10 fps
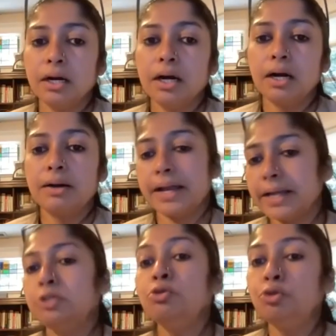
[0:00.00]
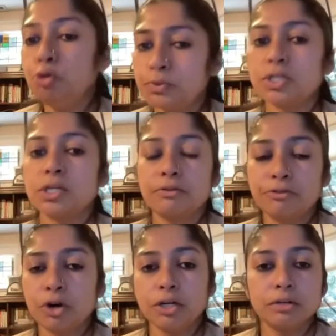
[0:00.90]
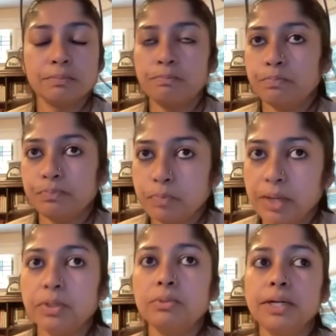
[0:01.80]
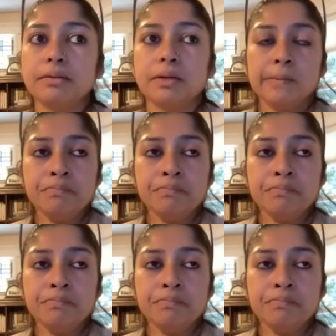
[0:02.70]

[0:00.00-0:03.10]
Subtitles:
And I do groups for people with